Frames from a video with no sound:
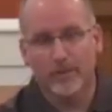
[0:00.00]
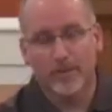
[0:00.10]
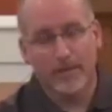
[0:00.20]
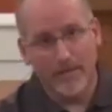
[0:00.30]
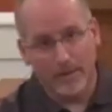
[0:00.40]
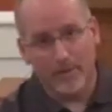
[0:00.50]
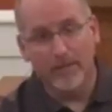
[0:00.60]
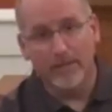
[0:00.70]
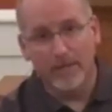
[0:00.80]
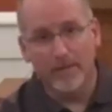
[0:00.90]
And are
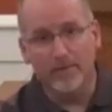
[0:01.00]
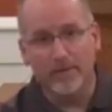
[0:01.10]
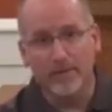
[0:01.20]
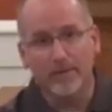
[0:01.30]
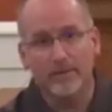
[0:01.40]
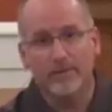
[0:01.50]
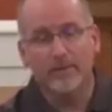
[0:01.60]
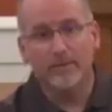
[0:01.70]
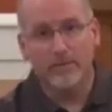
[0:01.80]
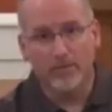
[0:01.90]
they hearing
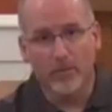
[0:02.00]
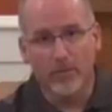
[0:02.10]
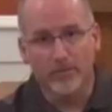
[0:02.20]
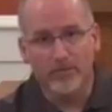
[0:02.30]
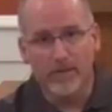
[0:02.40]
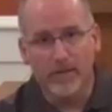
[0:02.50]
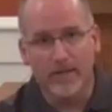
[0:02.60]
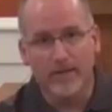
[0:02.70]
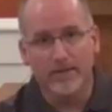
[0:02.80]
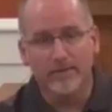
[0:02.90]
the Word of God
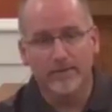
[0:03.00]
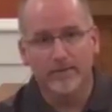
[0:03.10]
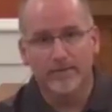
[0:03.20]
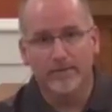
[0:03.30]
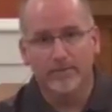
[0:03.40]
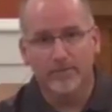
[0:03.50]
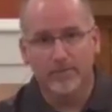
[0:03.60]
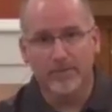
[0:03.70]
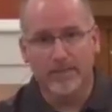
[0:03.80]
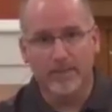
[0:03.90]
from me?